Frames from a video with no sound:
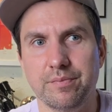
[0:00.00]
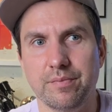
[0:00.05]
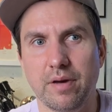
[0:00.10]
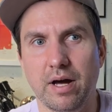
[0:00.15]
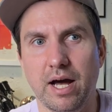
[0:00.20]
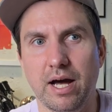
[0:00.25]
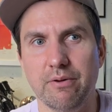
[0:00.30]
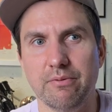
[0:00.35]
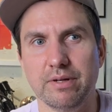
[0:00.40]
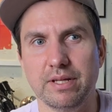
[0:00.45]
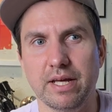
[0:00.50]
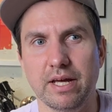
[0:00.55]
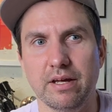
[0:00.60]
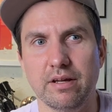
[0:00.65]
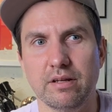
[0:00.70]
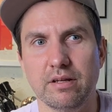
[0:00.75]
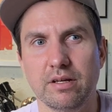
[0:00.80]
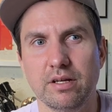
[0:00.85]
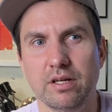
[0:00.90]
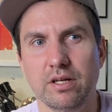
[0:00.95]
I would
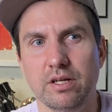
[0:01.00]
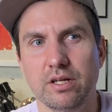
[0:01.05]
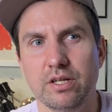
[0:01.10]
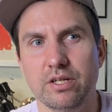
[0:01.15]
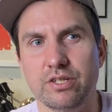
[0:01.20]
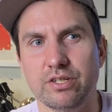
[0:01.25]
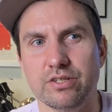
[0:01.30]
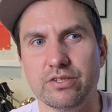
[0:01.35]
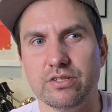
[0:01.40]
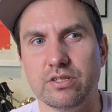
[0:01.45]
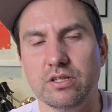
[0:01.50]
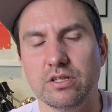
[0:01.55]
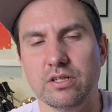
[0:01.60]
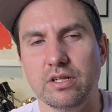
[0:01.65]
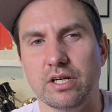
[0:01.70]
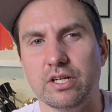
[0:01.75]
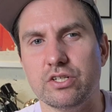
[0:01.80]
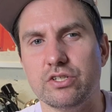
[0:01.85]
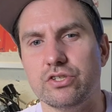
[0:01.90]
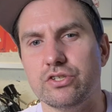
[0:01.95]
get just
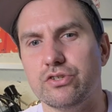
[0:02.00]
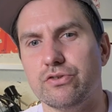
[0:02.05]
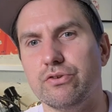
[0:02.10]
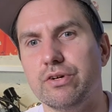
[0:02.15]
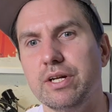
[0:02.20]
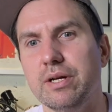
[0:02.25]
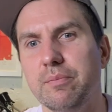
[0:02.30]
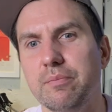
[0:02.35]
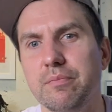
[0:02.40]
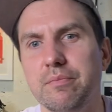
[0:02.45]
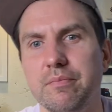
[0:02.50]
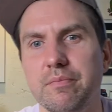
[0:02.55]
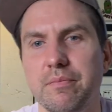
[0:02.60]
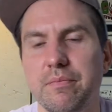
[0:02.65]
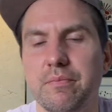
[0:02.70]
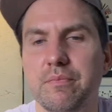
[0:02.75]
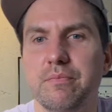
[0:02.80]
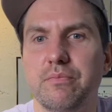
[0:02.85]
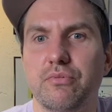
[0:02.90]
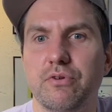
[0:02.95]
extreme
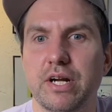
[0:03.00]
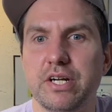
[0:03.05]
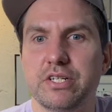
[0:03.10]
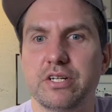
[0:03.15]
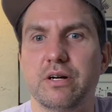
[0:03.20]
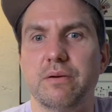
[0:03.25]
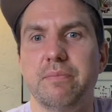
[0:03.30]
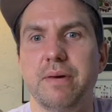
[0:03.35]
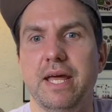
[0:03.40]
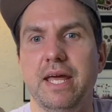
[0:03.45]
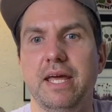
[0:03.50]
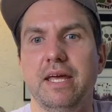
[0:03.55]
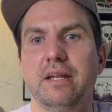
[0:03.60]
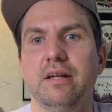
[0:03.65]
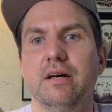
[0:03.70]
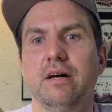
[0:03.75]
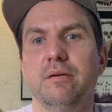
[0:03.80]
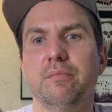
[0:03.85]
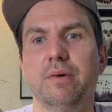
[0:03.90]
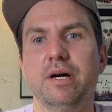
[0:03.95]
pressure
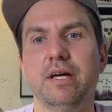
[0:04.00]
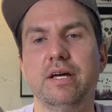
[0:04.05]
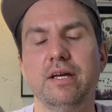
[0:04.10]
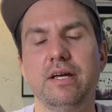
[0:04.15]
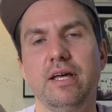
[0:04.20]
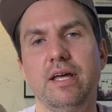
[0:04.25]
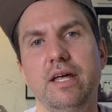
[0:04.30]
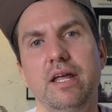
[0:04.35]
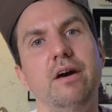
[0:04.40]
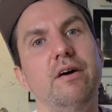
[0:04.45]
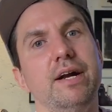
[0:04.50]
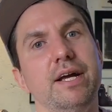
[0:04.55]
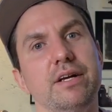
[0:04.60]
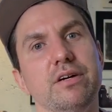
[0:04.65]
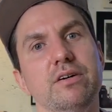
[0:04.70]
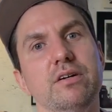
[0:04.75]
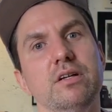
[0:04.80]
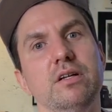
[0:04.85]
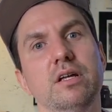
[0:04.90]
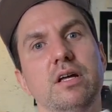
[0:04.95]
pain on my inner
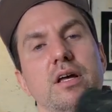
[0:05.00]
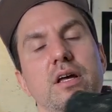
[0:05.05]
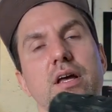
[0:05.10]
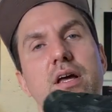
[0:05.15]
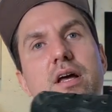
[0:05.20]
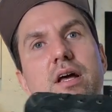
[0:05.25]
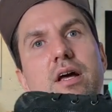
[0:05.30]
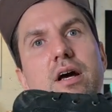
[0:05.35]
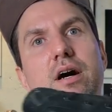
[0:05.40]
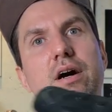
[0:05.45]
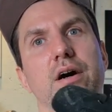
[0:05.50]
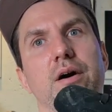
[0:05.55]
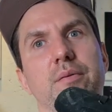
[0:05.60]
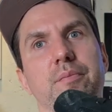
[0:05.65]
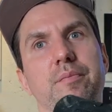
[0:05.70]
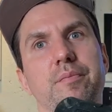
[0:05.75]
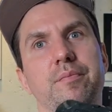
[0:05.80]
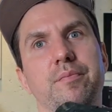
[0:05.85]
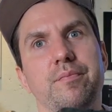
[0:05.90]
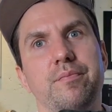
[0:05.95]
ankle.
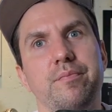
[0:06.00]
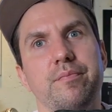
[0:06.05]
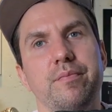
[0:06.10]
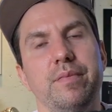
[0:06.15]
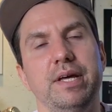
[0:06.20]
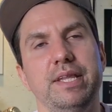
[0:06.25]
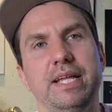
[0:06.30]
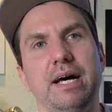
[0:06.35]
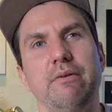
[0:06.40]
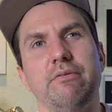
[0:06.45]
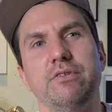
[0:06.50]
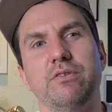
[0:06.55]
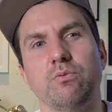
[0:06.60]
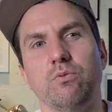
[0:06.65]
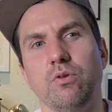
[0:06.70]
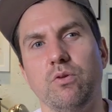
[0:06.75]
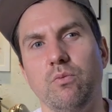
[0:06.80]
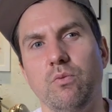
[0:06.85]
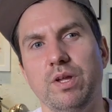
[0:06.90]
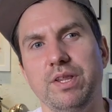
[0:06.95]
And that was
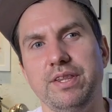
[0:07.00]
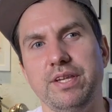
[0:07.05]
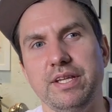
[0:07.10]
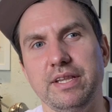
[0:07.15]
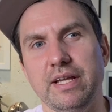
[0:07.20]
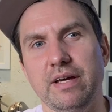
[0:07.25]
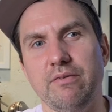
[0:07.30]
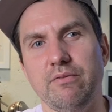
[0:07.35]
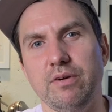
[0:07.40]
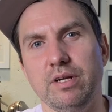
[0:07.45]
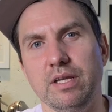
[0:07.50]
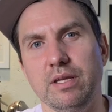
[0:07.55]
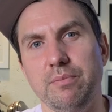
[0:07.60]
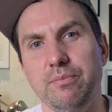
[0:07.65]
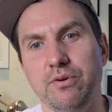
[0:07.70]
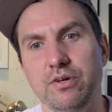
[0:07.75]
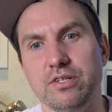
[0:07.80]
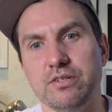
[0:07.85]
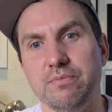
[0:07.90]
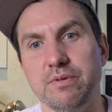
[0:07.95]
the one thing that really
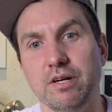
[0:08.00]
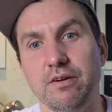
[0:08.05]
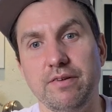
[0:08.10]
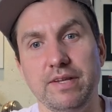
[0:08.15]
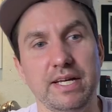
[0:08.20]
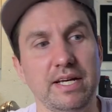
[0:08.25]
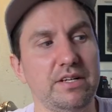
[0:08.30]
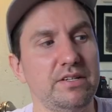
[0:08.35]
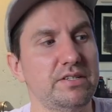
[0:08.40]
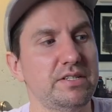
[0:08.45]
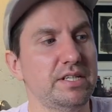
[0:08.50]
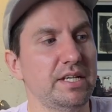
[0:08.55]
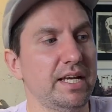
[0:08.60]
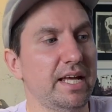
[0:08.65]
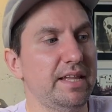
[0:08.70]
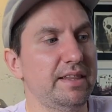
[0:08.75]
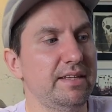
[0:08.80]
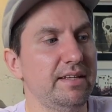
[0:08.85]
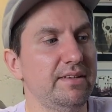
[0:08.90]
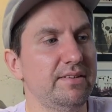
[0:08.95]
pushed me over the edge to
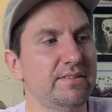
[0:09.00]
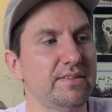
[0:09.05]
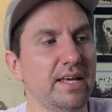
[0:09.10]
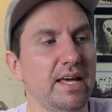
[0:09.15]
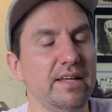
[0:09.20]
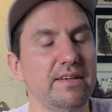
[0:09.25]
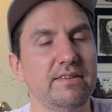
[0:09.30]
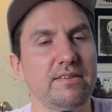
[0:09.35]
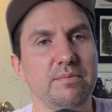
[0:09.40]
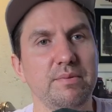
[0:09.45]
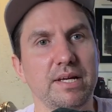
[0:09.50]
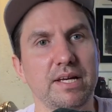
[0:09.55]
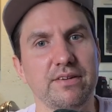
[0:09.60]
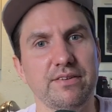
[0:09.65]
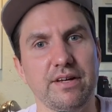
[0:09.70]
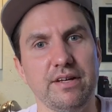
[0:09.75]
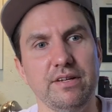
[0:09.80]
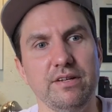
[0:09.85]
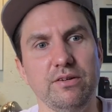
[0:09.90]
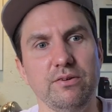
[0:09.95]
get these skates, because
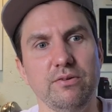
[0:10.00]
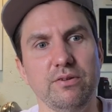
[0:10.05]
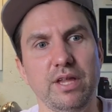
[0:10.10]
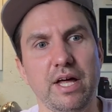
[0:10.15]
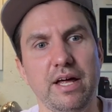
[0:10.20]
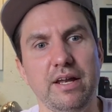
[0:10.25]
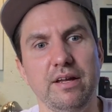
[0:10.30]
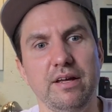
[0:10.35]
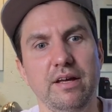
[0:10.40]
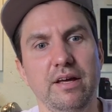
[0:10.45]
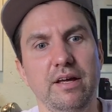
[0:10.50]
I knew that